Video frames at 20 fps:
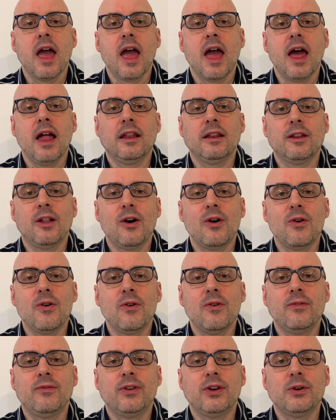
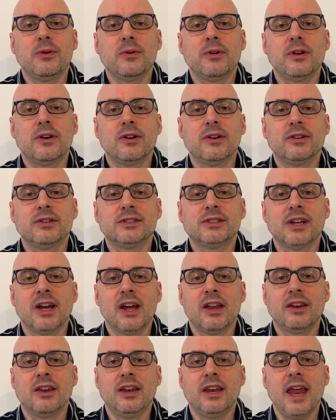Hello viewers!
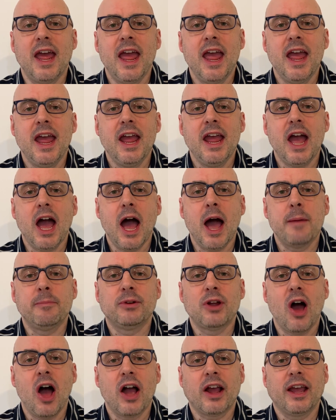Today I'm
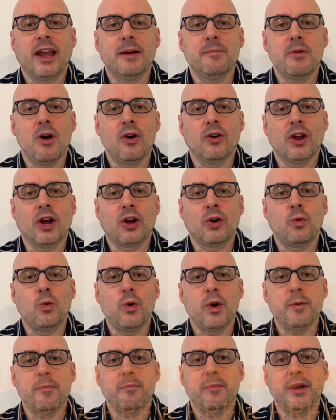talking about
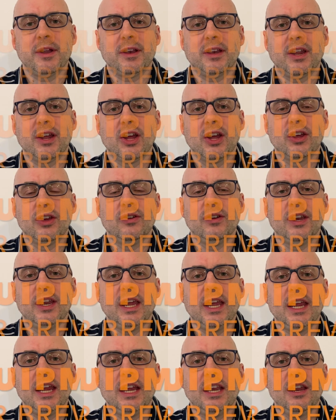equipment you
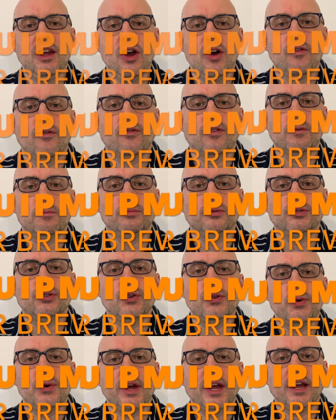need for
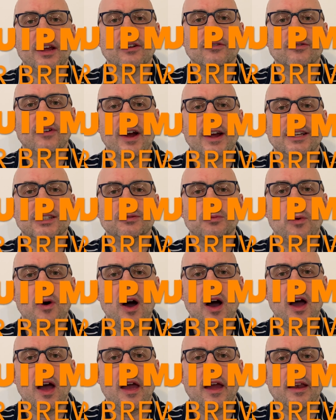brewing rice
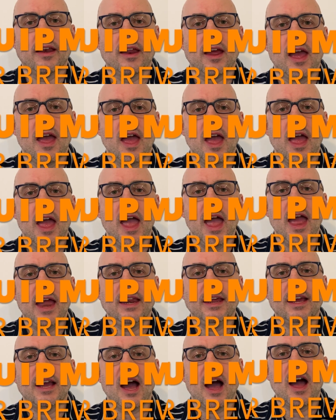wine.
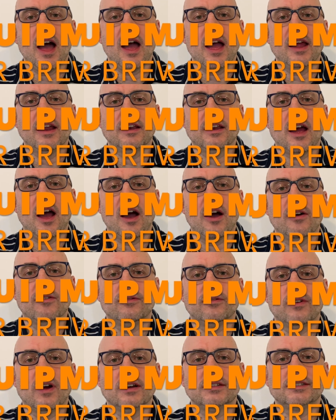Any kind
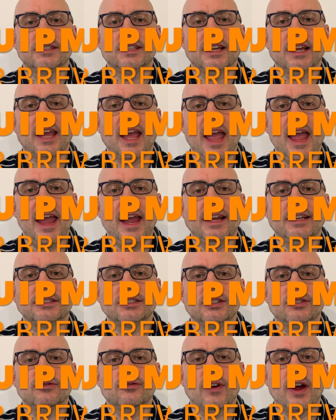of rustic
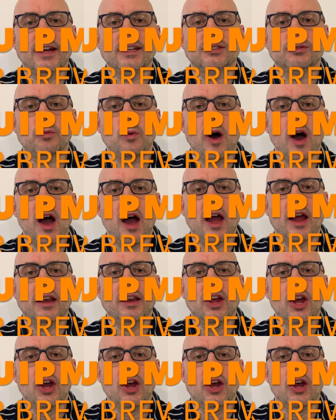Asian rice wine,